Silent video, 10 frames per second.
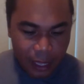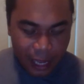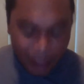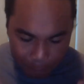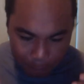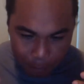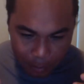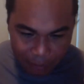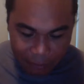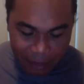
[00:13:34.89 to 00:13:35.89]
If
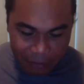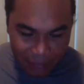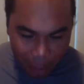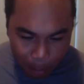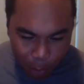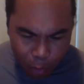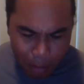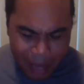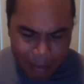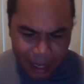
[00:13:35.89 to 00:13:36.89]
it blew
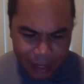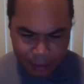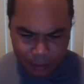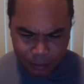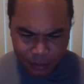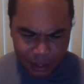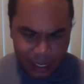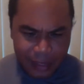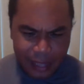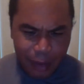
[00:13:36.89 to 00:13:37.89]
my mind
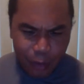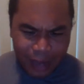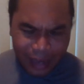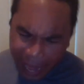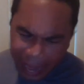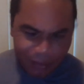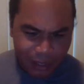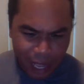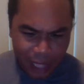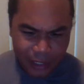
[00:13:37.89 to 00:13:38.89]
like that, and I have the
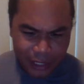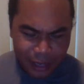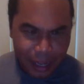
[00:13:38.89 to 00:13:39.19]
knowledge,